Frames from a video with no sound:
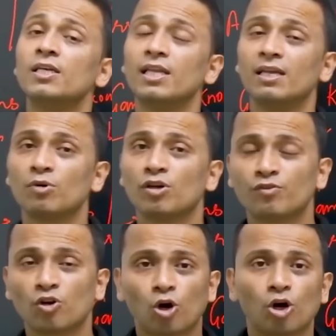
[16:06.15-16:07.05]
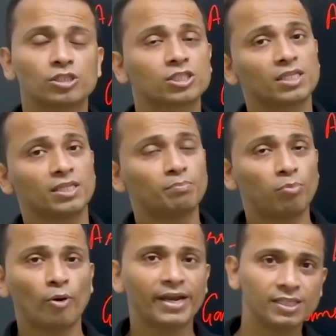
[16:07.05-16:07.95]
the number of draws, the
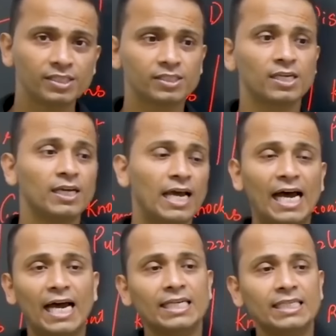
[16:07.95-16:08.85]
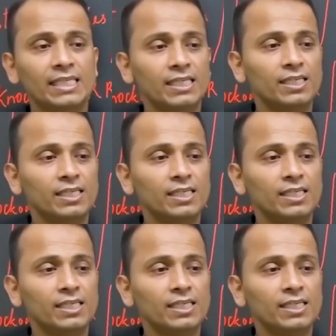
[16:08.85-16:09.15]
points, and